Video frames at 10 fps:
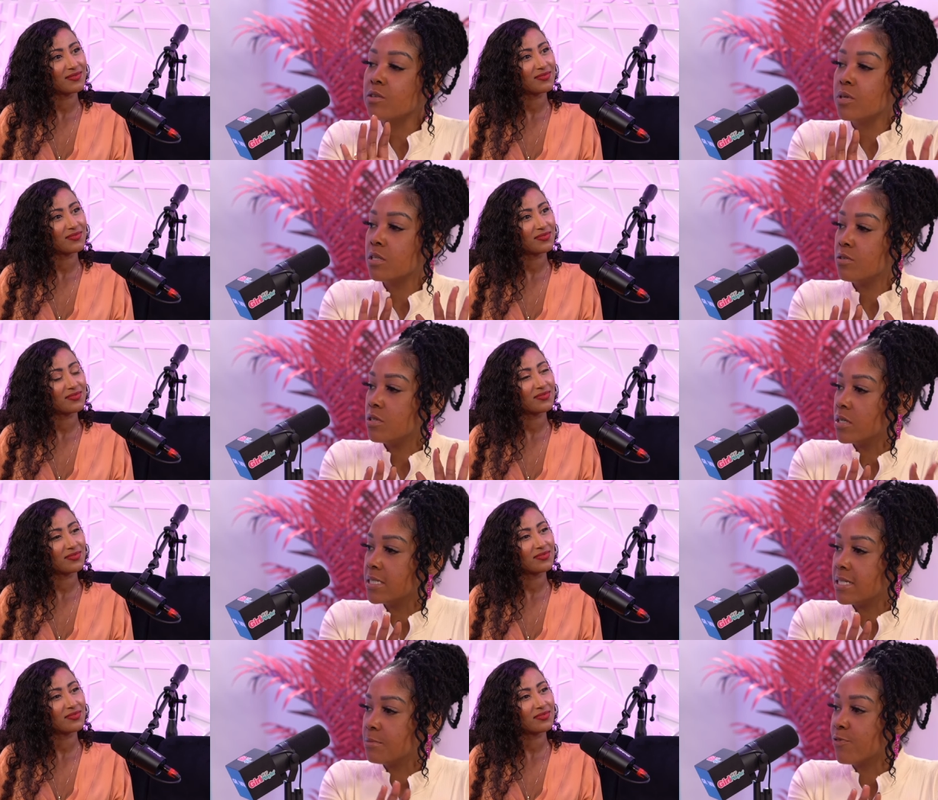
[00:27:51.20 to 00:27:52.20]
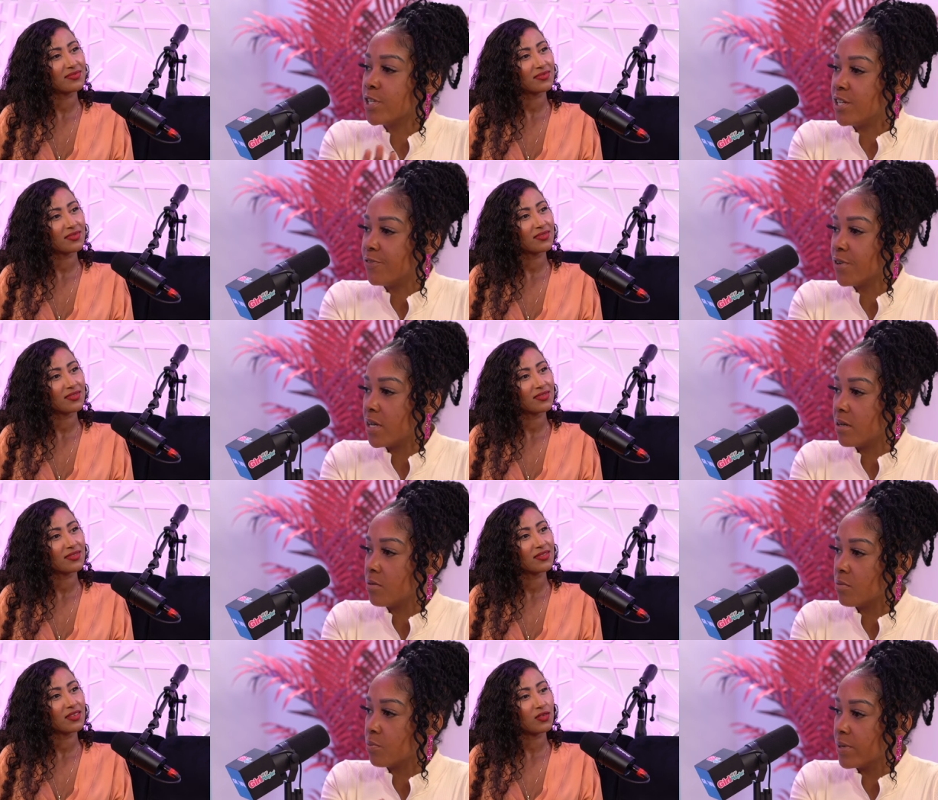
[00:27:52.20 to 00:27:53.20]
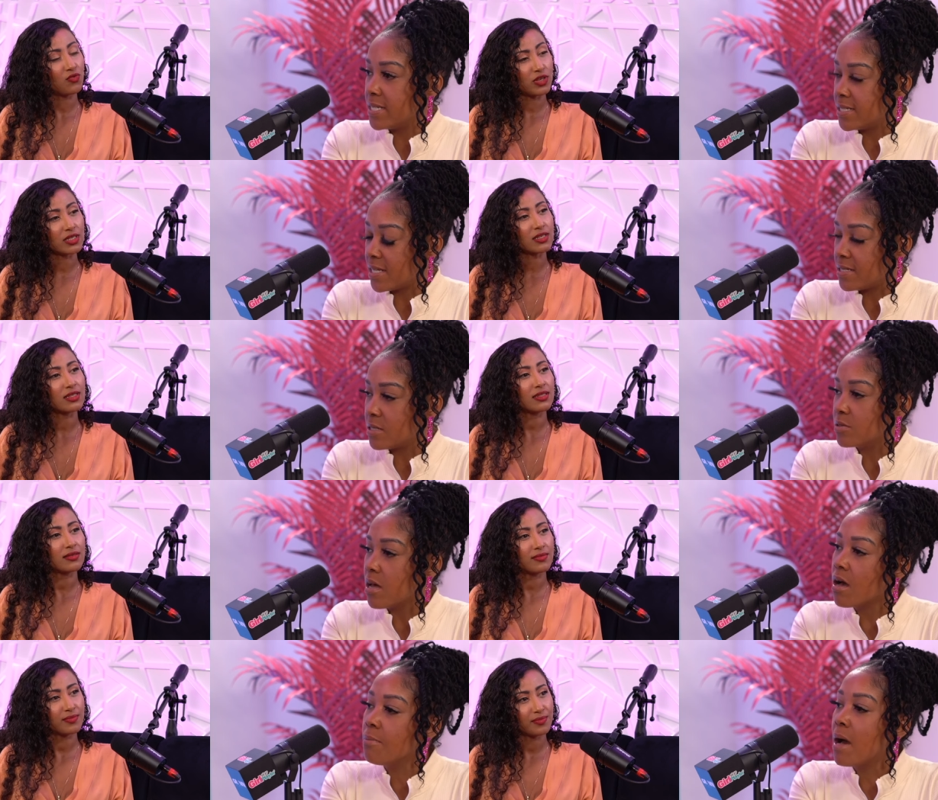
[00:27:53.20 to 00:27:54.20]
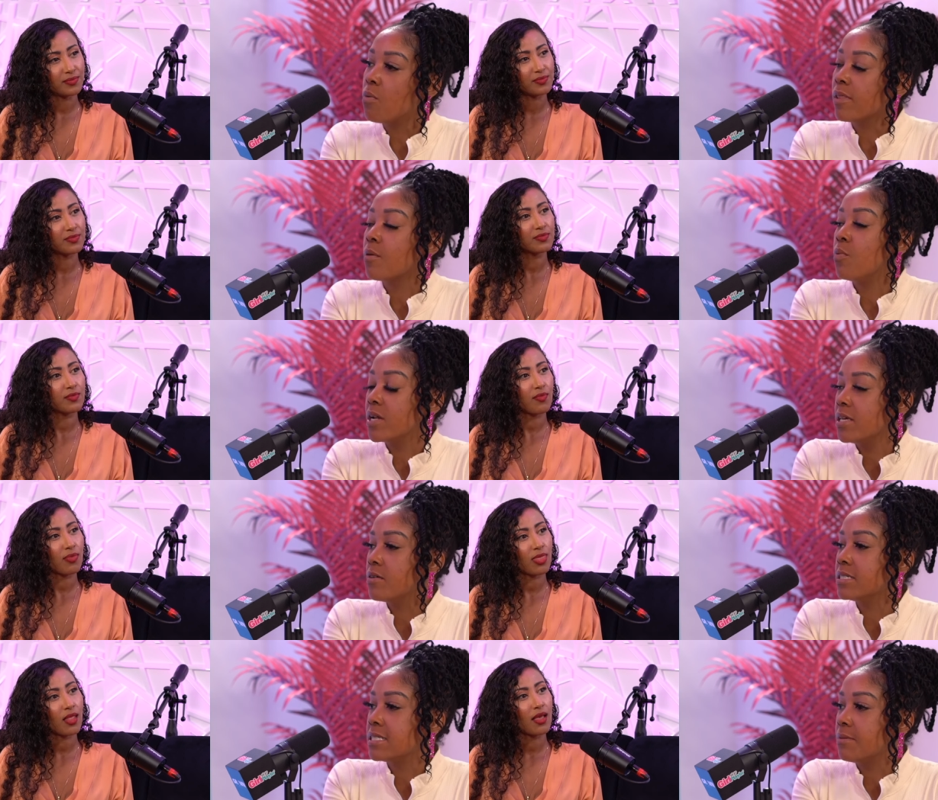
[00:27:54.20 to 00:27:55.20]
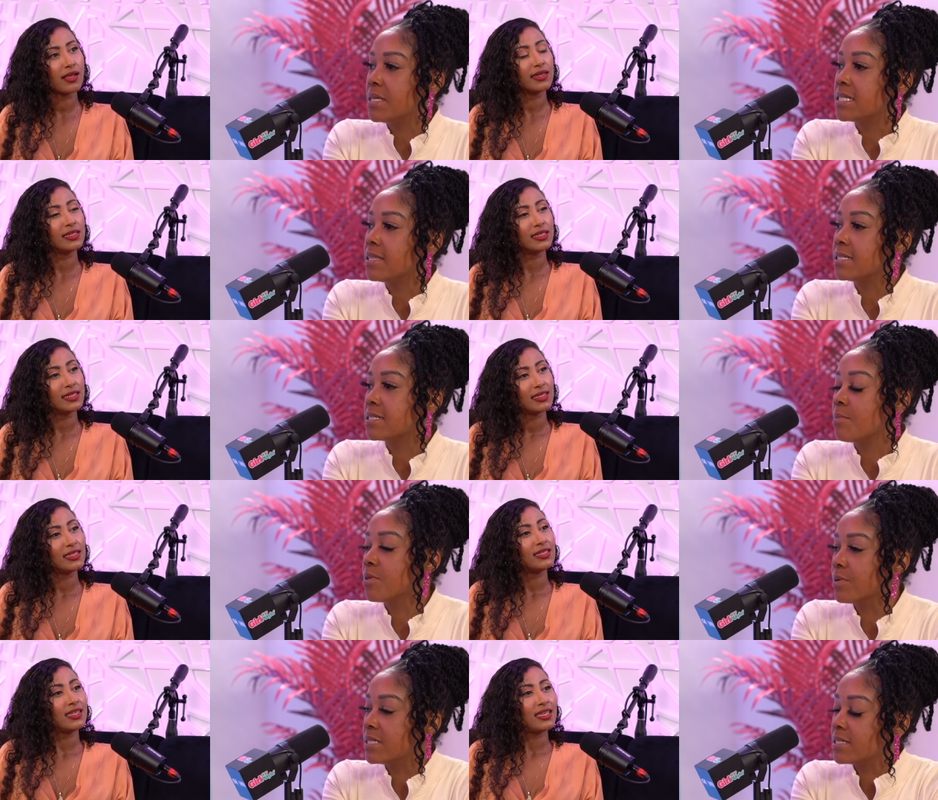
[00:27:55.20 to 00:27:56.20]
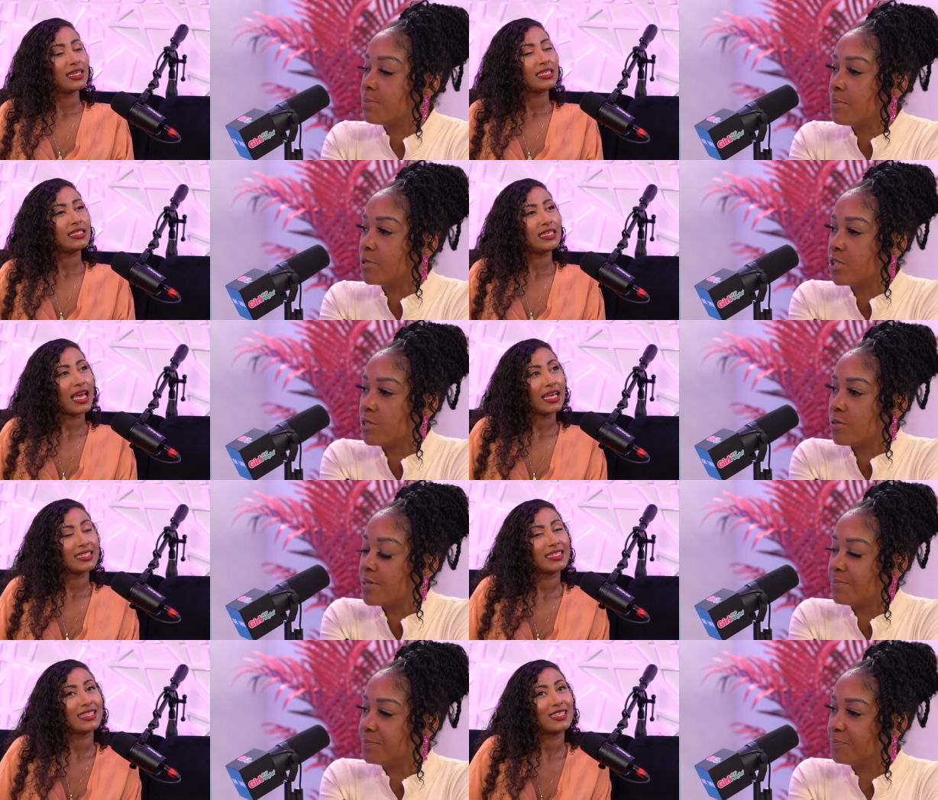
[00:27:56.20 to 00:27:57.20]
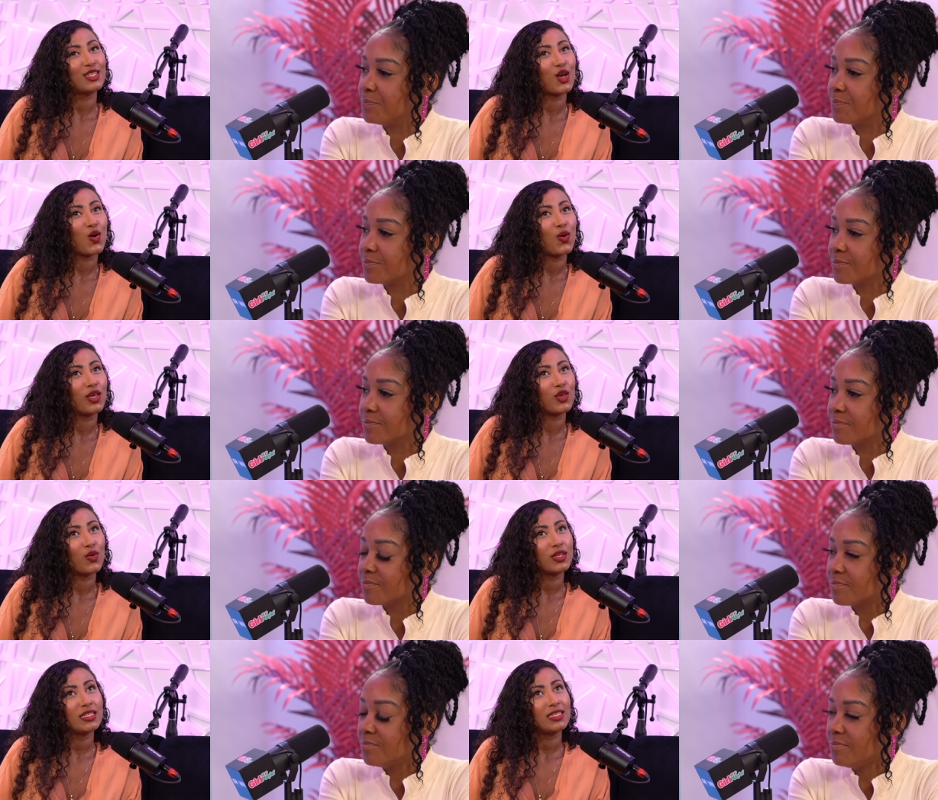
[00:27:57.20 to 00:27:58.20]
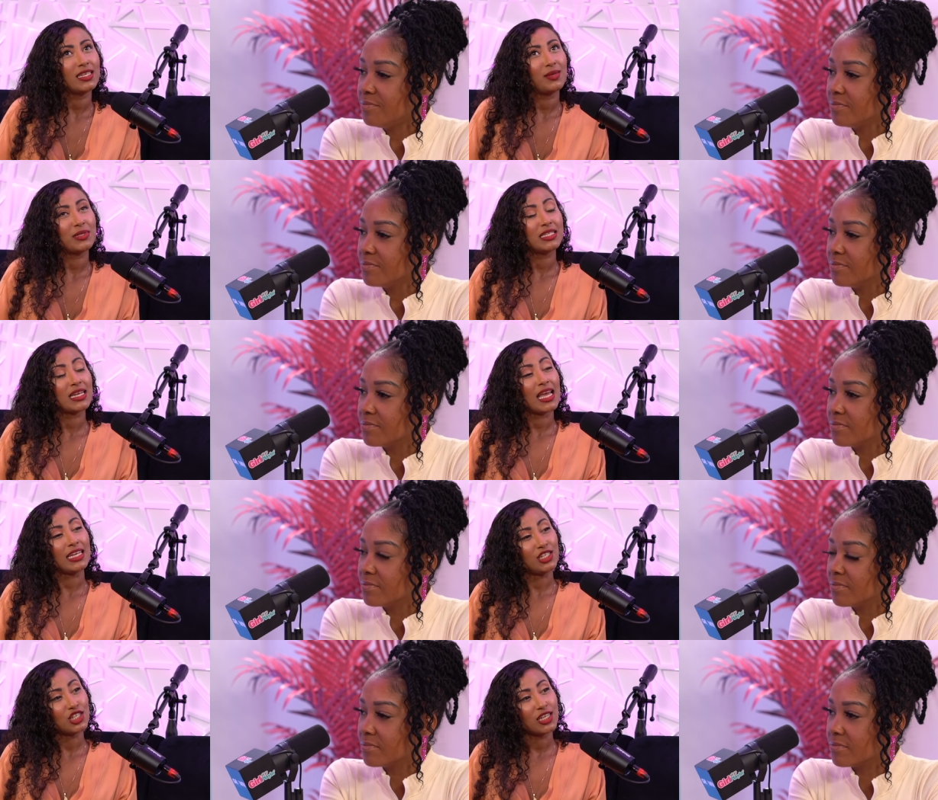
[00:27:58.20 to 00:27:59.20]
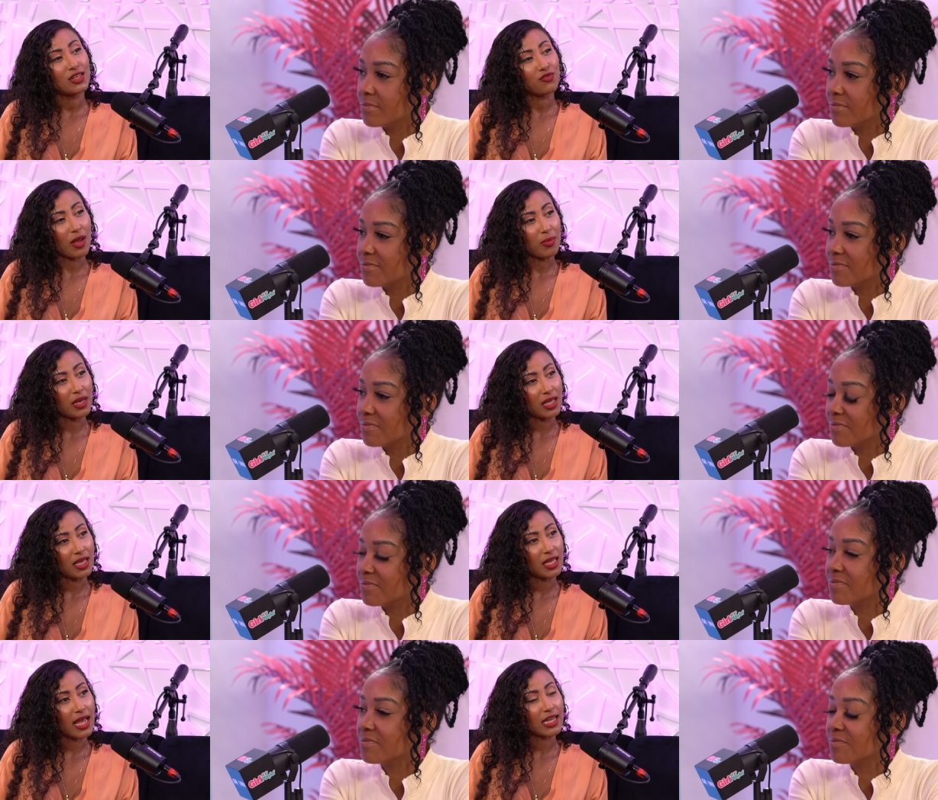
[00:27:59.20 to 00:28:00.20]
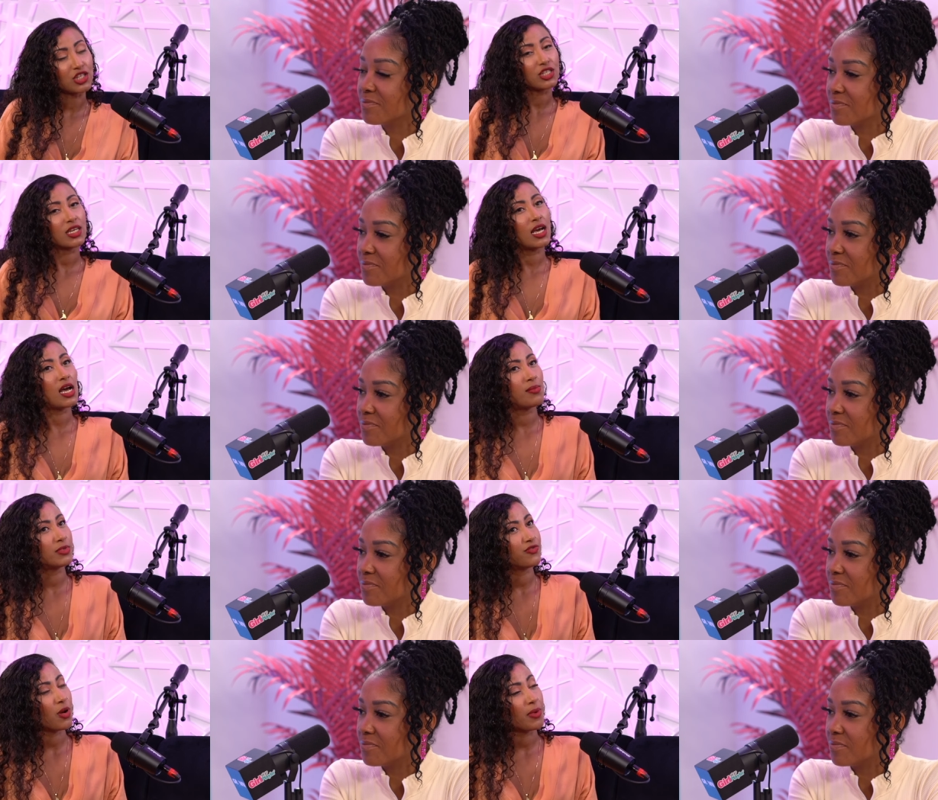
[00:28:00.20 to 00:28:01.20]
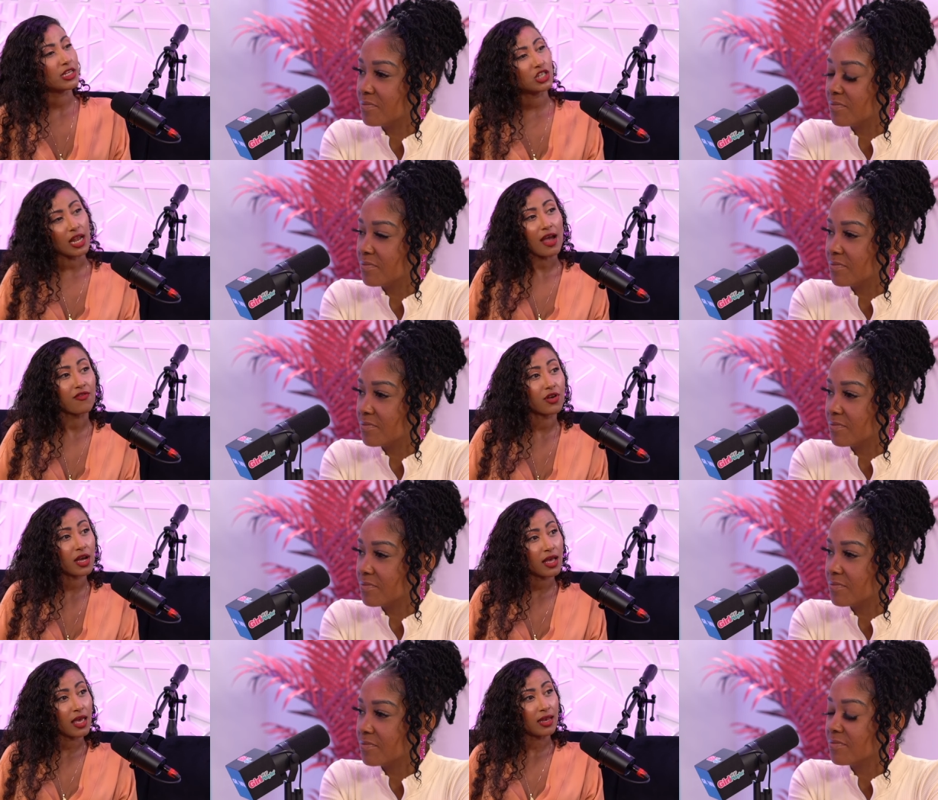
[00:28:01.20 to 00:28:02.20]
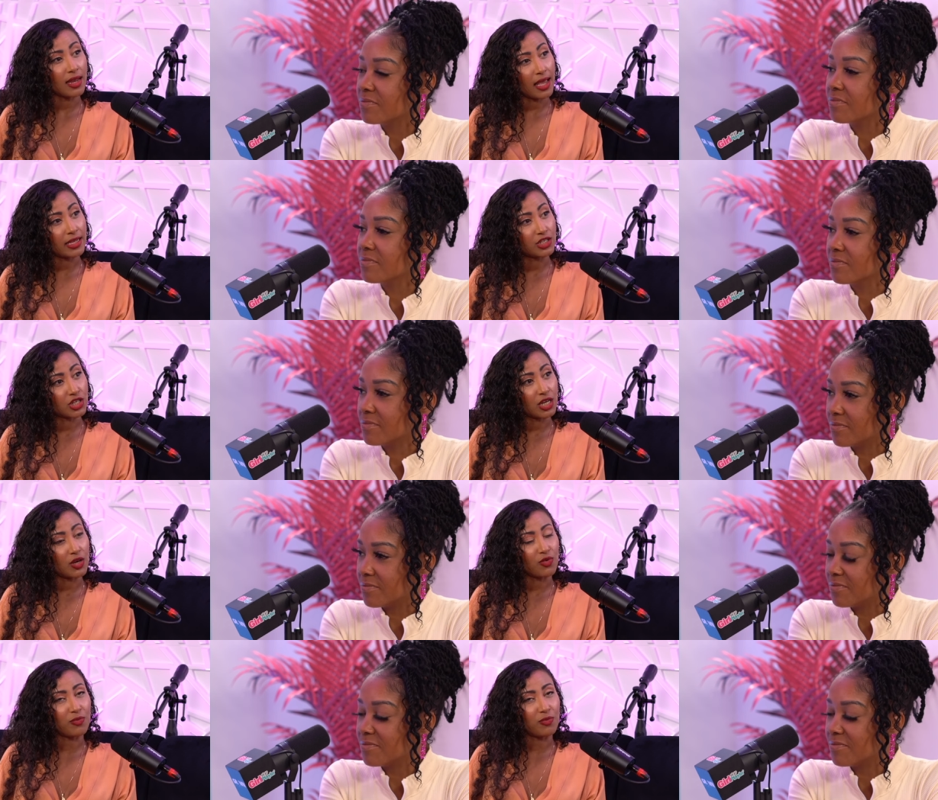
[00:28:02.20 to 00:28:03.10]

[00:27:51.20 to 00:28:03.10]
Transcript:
Speaker 1: can do yoni steams for different reasons. Reason. So talk about like what a yoni steam is and then some of the reasons people should yes.
Speaker 2: So a yoni steam it's an ancient remedy. It actually comes from ancient Africa and Asia. We've